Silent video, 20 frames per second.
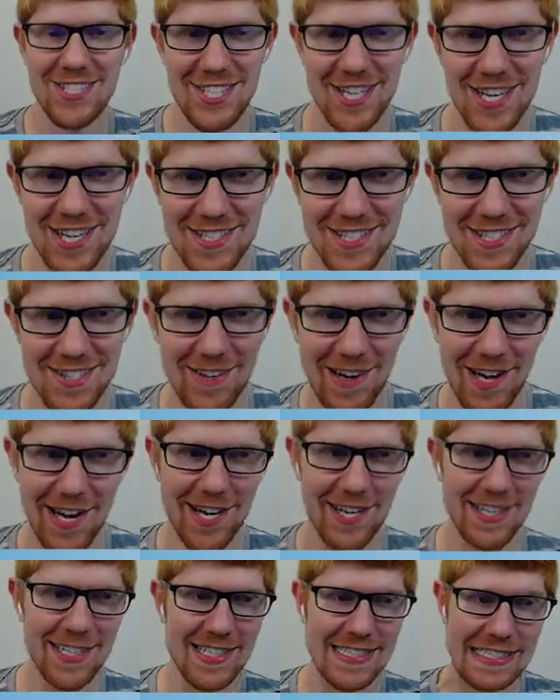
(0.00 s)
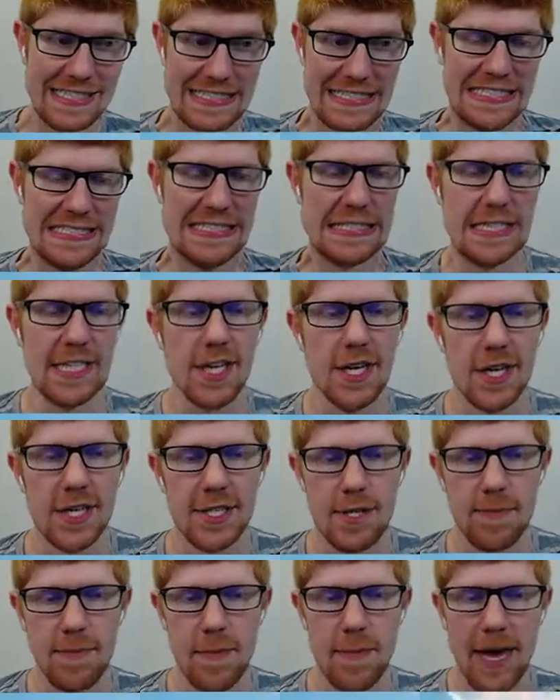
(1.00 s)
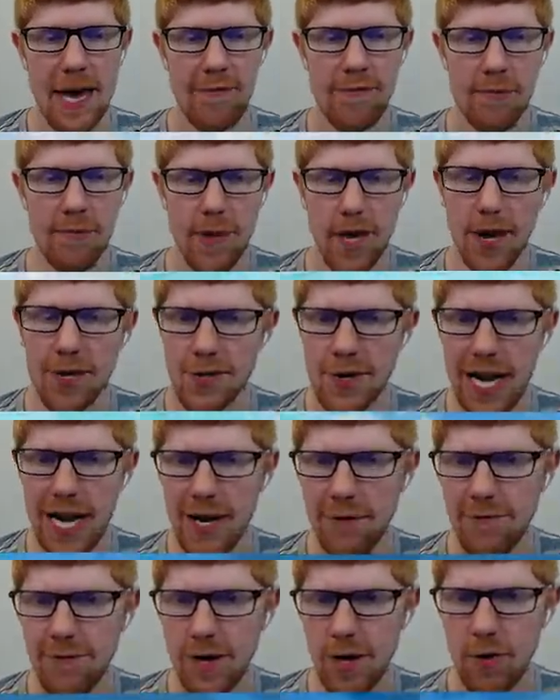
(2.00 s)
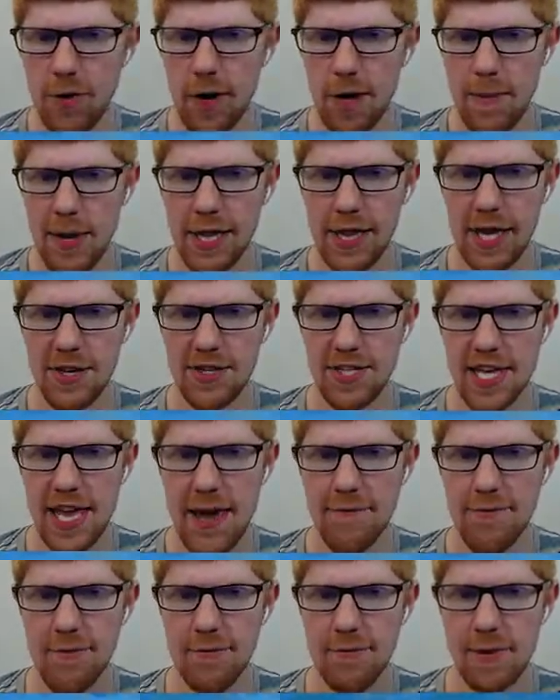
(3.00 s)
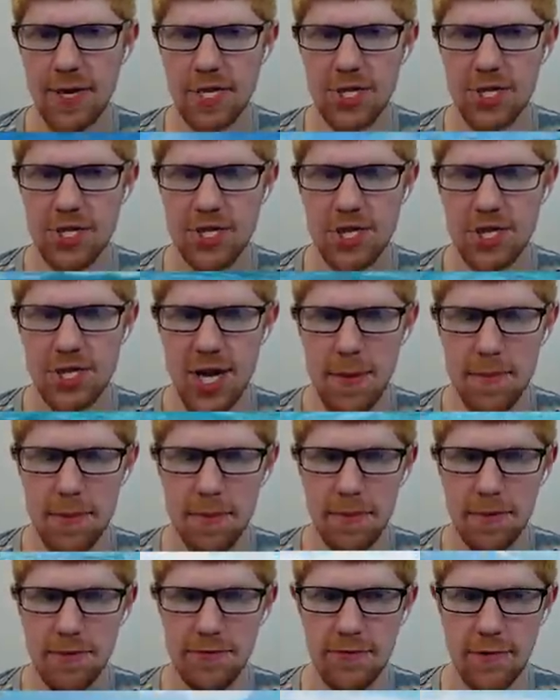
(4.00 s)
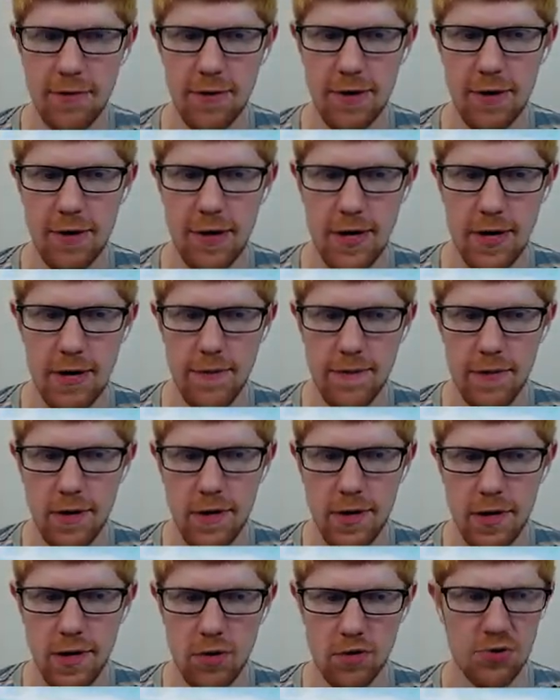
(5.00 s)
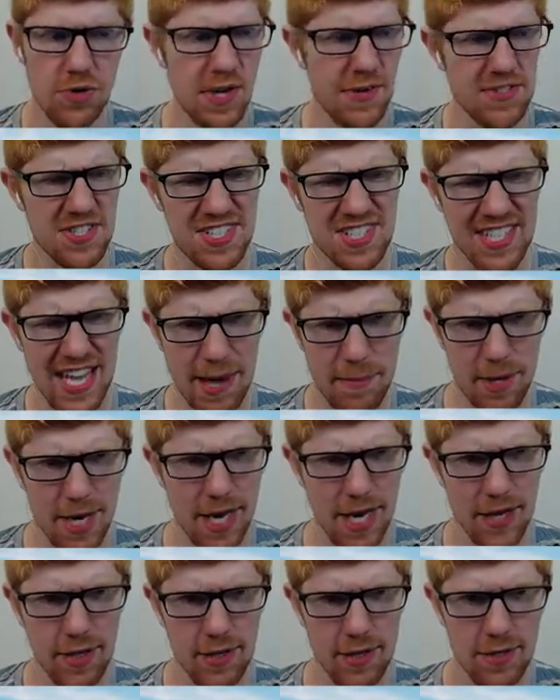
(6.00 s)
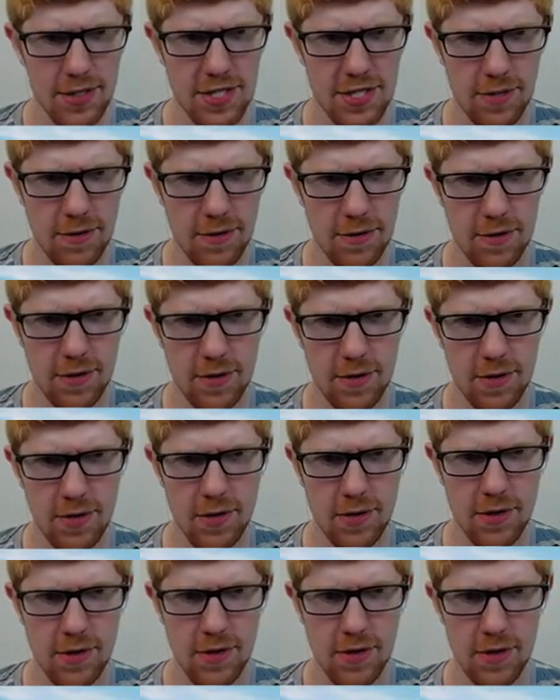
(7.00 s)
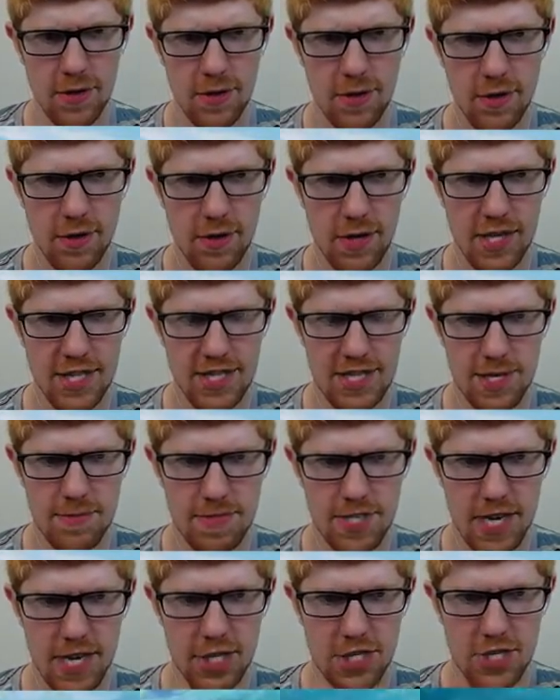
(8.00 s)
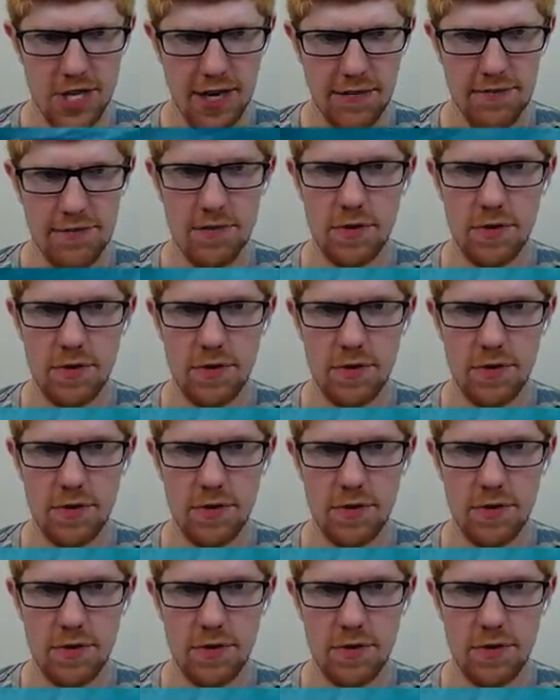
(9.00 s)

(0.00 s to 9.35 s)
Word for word: sharks in the water, because this could be bad for me. Also, how far away am I allowed to get from my ship before... Well, do I have stamina, too? Like, it seems like I should have...